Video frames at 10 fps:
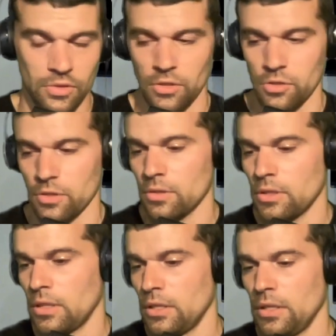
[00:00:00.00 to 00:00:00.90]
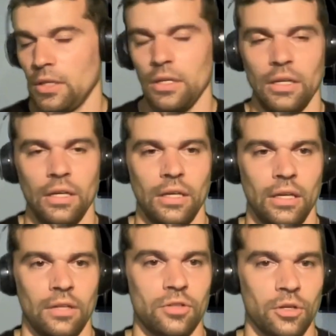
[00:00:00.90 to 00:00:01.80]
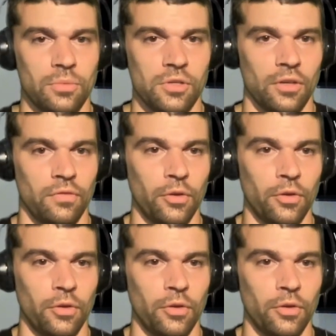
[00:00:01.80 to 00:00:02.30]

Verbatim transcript: decision. In terms of